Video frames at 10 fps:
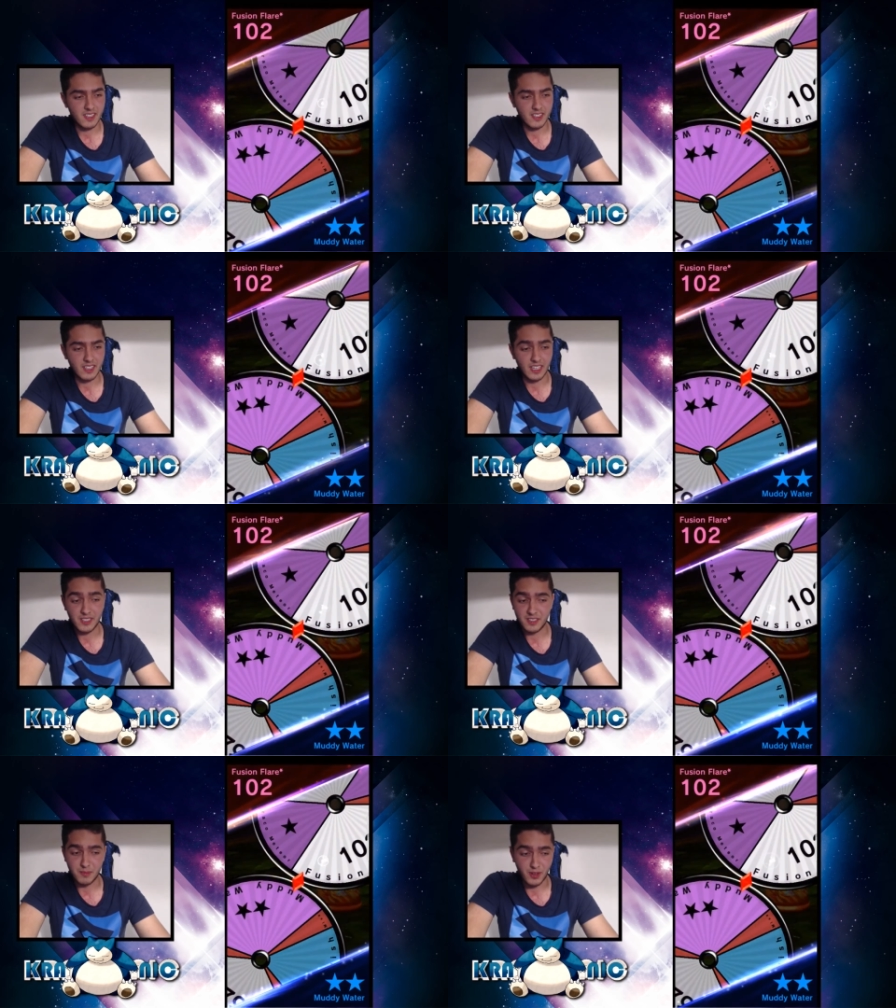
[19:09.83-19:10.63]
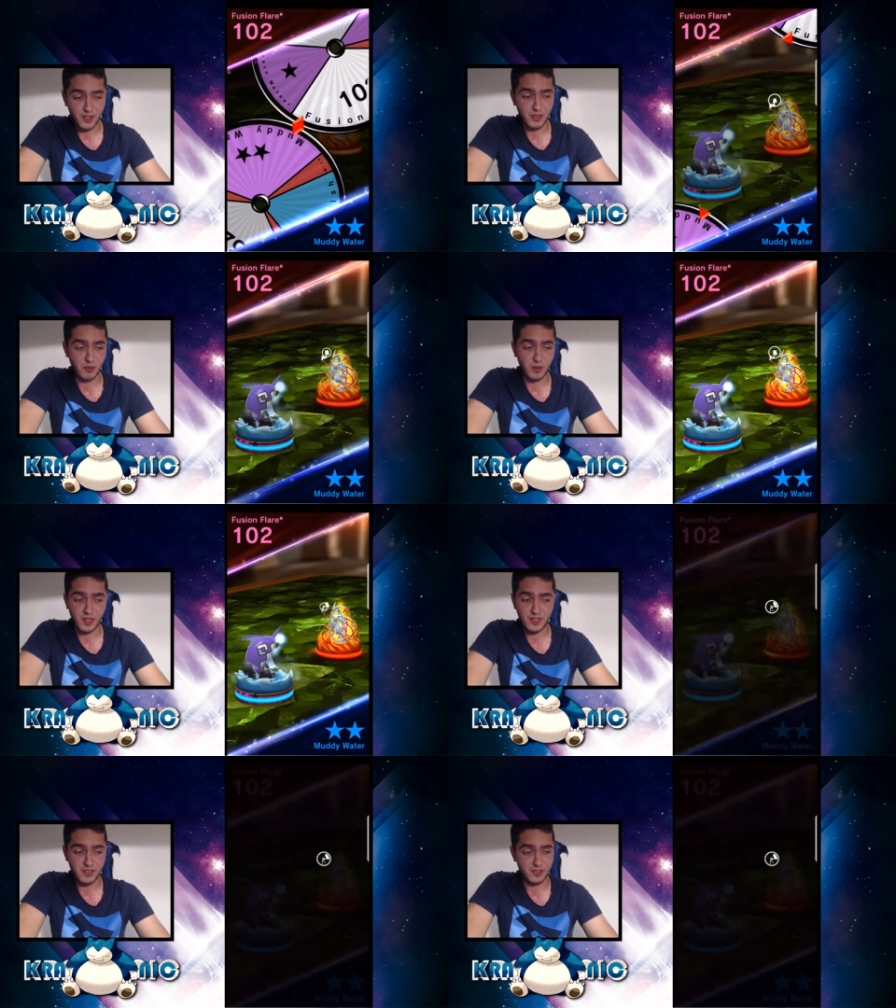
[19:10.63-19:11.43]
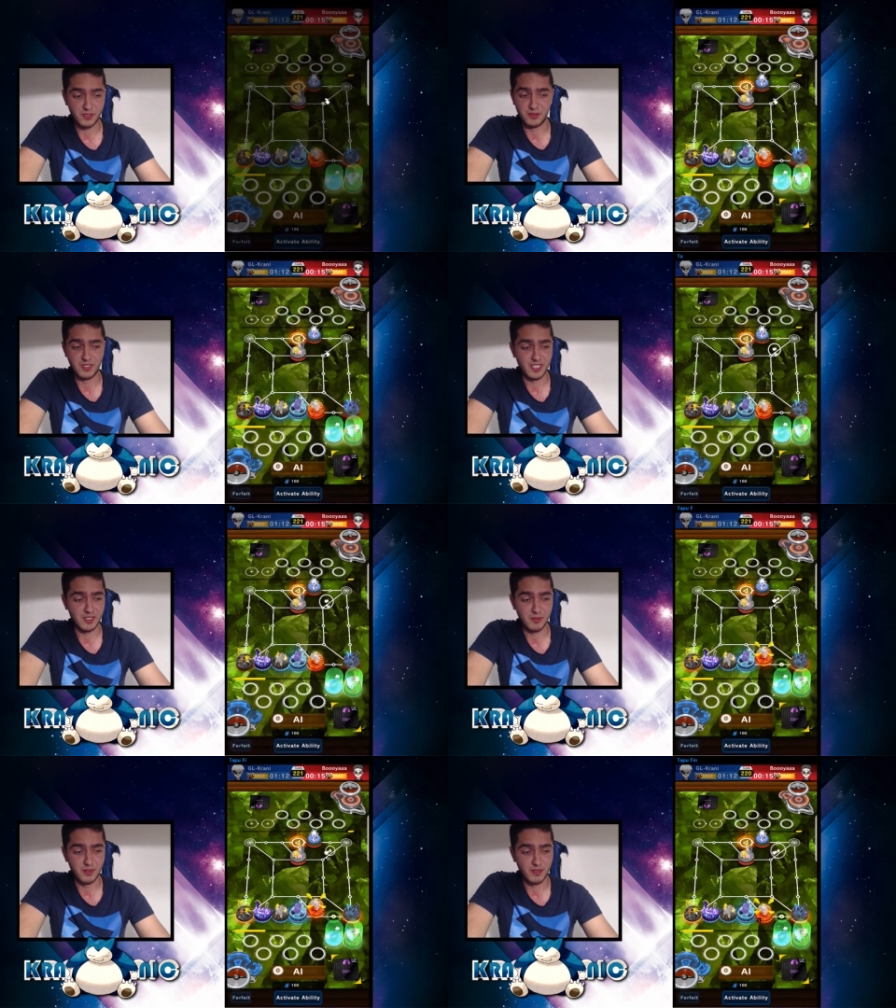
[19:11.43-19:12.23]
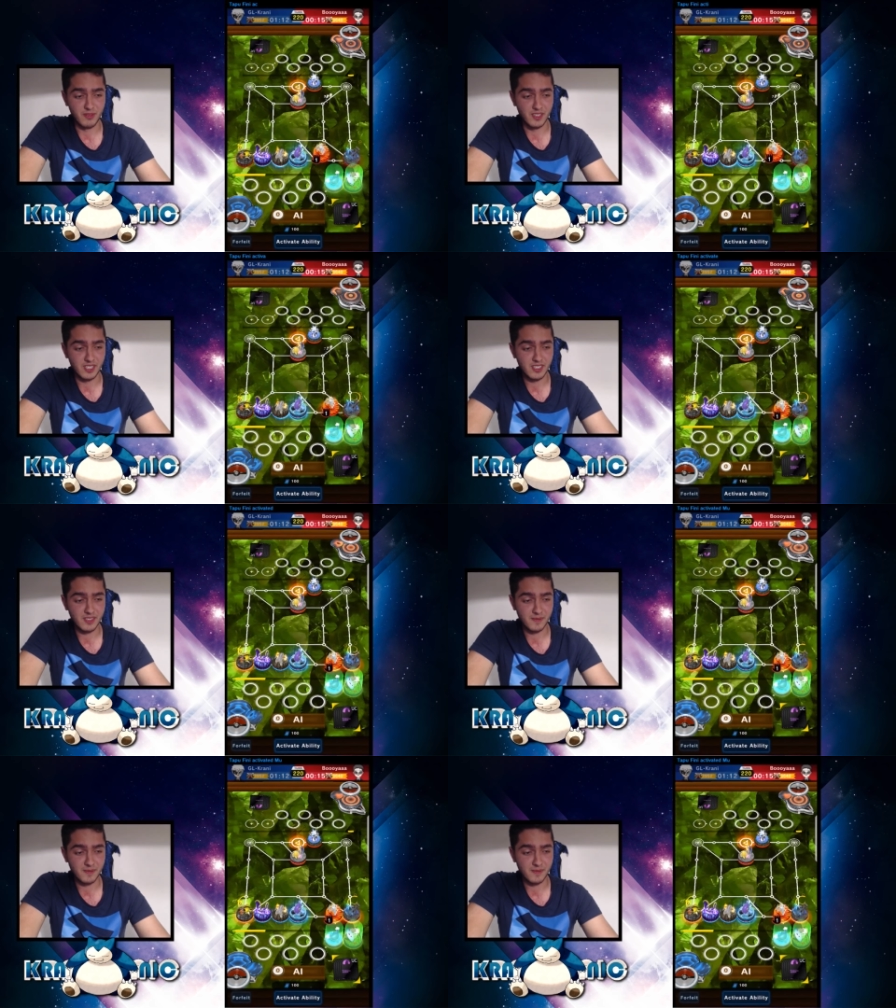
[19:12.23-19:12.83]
I got muddy water, so that's perfect.